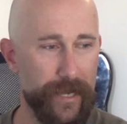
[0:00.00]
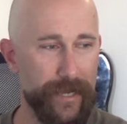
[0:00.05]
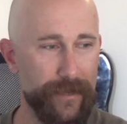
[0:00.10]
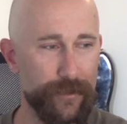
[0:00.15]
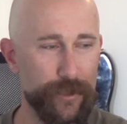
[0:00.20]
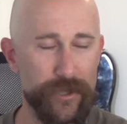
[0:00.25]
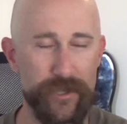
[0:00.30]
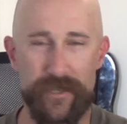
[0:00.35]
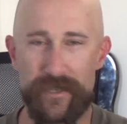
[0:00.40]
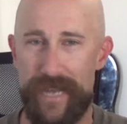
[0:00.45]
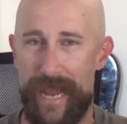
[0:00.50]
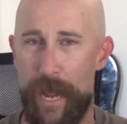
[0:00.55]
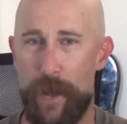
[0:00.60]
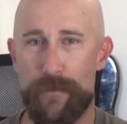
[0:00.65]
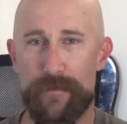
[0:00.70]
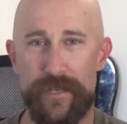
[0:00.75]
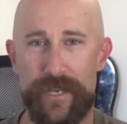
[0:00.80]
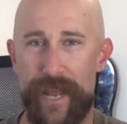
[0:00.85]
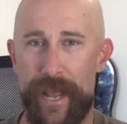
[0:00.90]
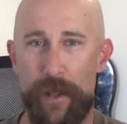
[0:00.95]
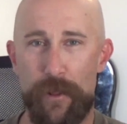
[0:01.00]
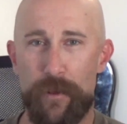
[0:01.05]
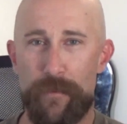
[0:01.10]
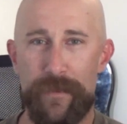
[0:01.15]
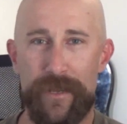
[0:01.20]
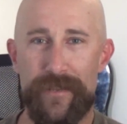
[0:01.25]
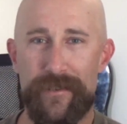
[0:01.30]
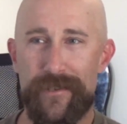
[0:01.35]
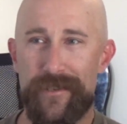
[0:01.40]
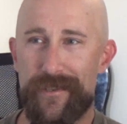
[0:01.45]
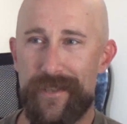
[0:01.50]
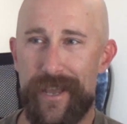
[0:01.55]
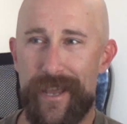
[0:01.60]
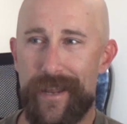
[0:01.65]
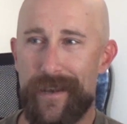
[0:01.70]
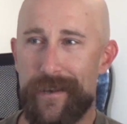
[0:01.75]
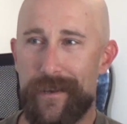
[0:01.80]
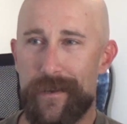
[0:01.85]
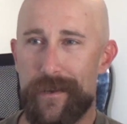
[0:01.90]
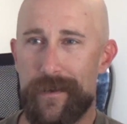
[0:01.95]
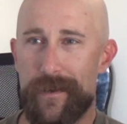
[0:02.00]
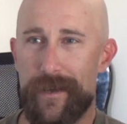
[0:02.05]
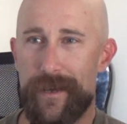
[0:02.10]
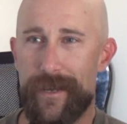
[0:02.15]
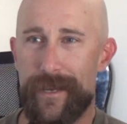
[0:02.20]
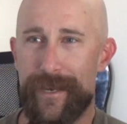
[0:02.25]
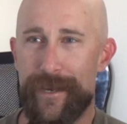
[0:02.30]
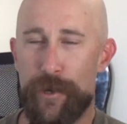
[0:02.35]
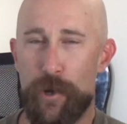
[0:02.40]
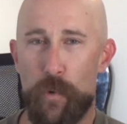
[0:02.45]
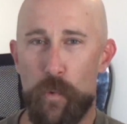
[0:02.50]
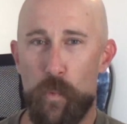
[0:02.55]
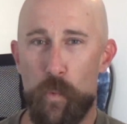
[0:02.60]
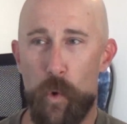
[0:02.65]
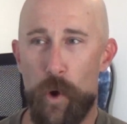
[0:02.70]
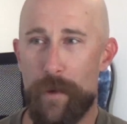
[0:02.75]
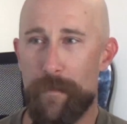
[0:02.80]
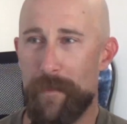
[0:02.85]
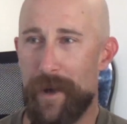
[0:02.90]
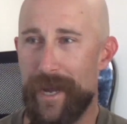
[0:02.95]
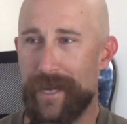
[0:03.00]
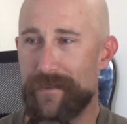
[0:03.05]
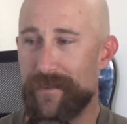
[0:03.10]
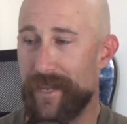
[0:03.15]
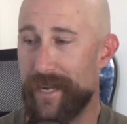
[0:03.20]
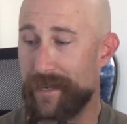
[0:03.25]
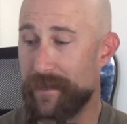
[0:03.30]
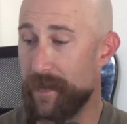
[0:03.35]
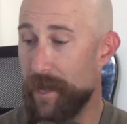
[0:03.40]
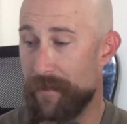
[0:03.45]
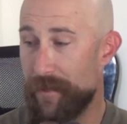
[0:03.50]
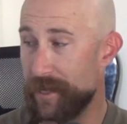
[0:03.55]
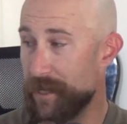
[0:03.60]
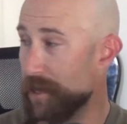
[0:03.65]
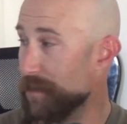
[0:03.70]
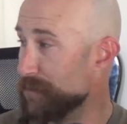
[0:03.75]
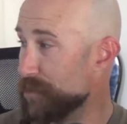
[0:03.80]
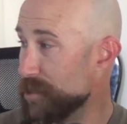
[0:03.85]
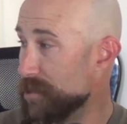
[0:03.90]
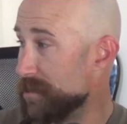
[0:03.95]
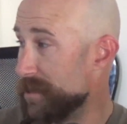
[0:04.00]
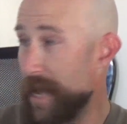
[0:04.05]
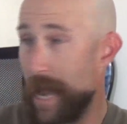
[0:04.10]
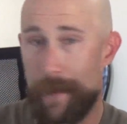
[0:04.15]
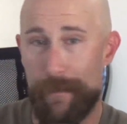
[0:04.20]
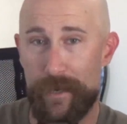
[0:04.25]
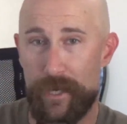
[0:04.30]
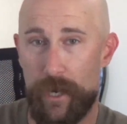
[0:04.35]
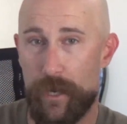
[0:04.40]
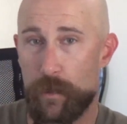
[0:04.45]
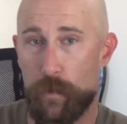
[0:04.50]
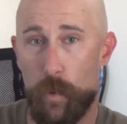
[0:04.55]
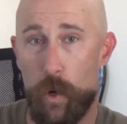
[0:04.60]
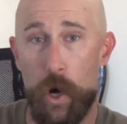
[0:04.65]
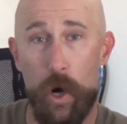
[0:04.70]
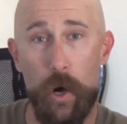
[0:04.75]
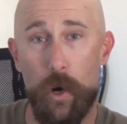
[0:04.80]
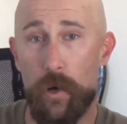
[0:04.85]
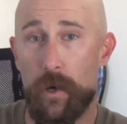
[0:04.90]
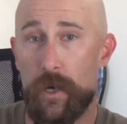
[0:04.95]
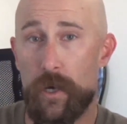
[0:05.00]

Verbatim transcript: just sounds and elements that you know one might think nothing of just tapping on a wall,